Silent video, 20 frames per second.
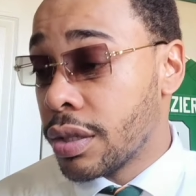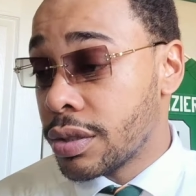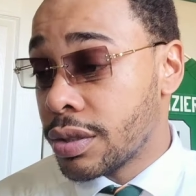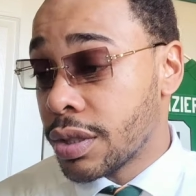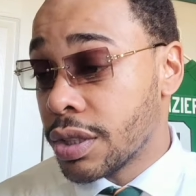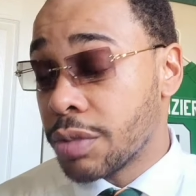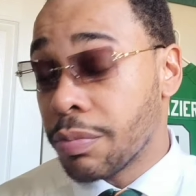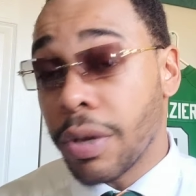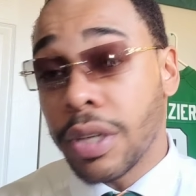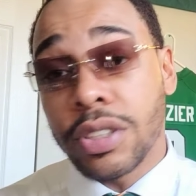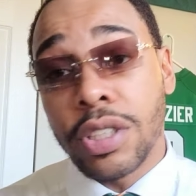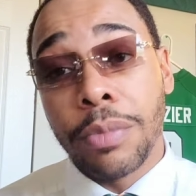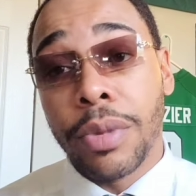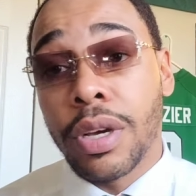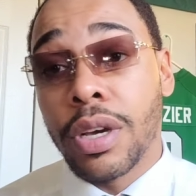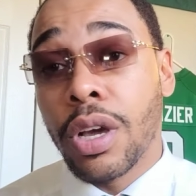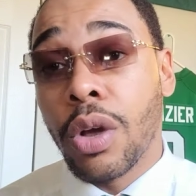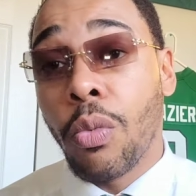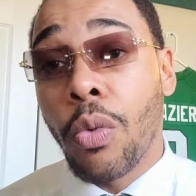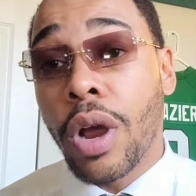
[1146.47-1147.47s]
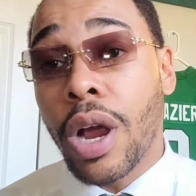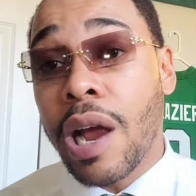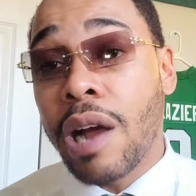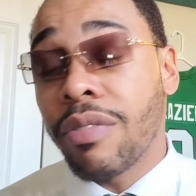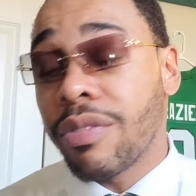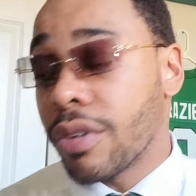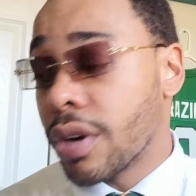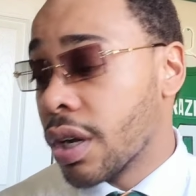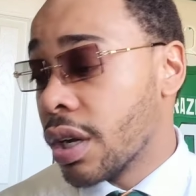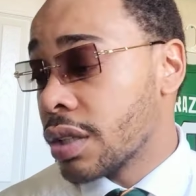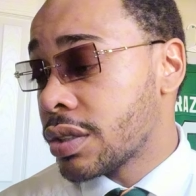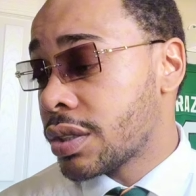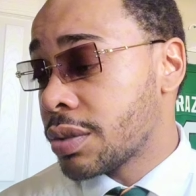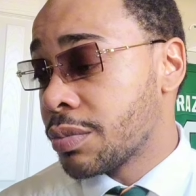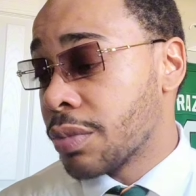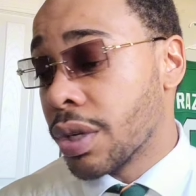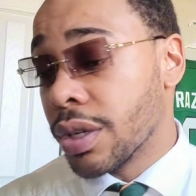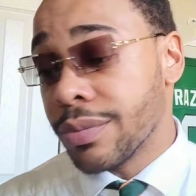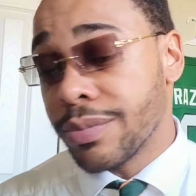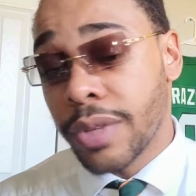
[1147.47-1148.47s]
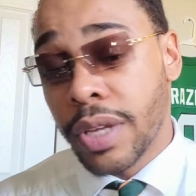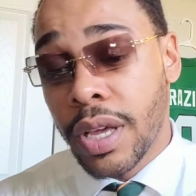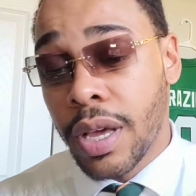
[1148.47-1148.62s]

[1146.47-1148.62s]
It's, it's messed up, it couldn't work out for us, but